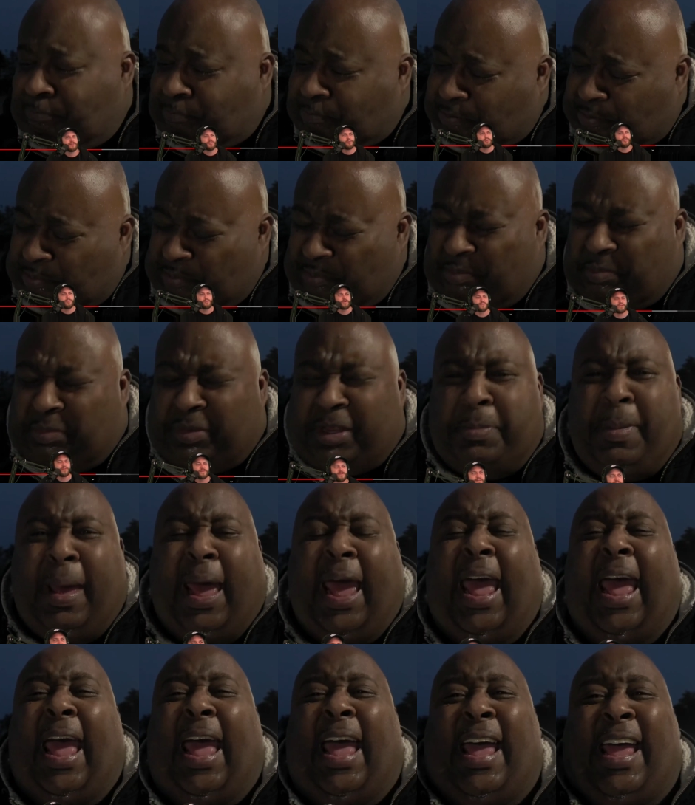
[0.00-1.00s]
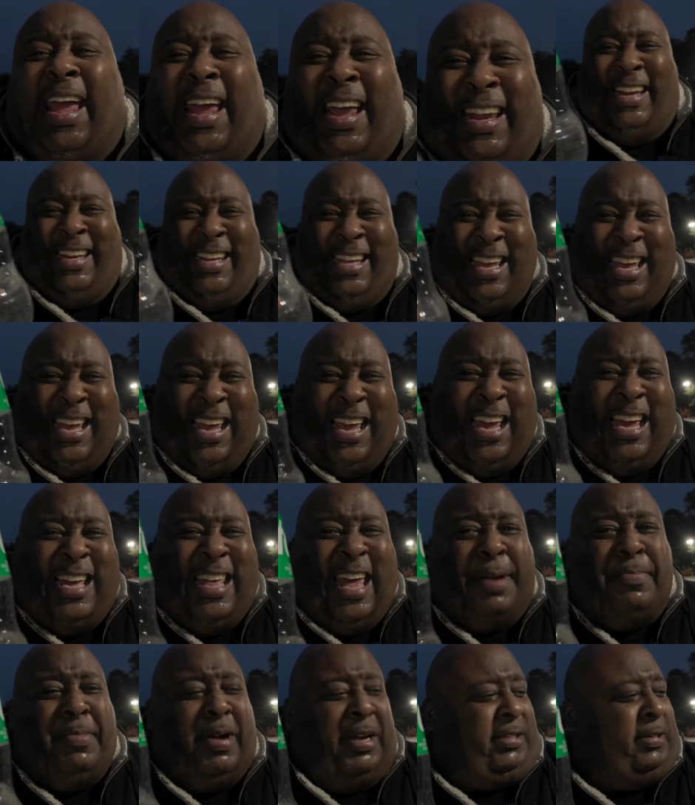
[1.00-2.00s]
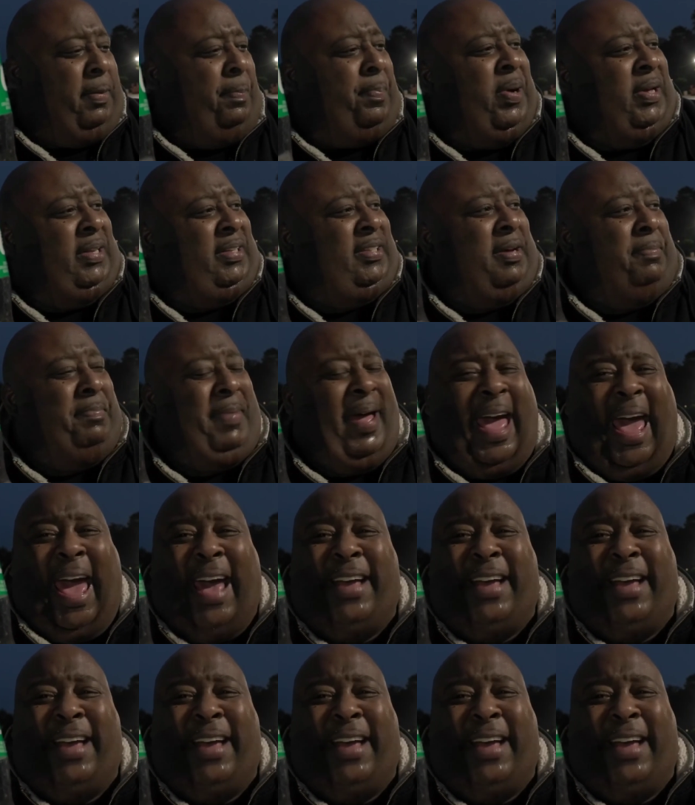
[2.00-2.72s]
Ooh. Man, they must have put some